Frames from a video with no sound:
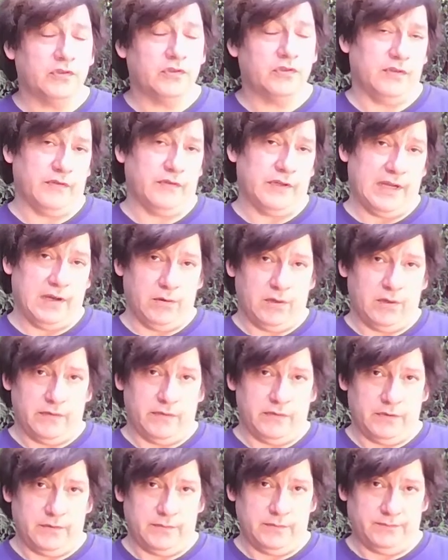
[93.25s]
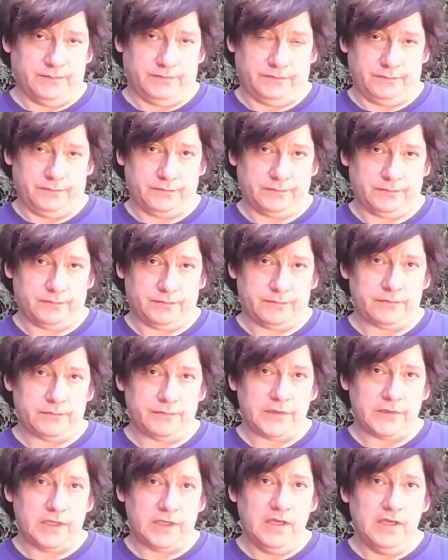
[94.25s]
however,
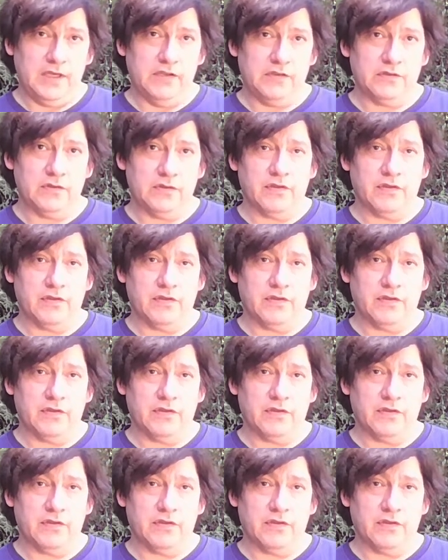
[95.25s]
is to think